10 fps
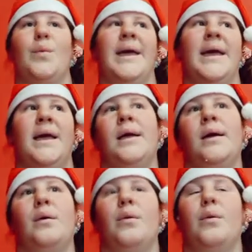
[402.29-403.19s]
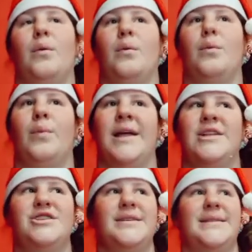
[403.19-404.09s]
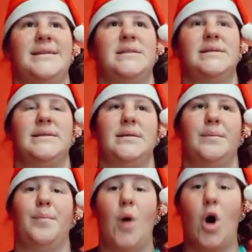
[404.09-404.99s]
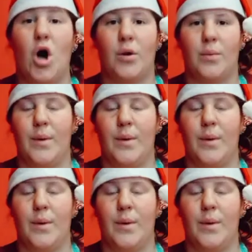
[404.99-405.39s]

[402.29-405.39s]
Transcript: we went to this park.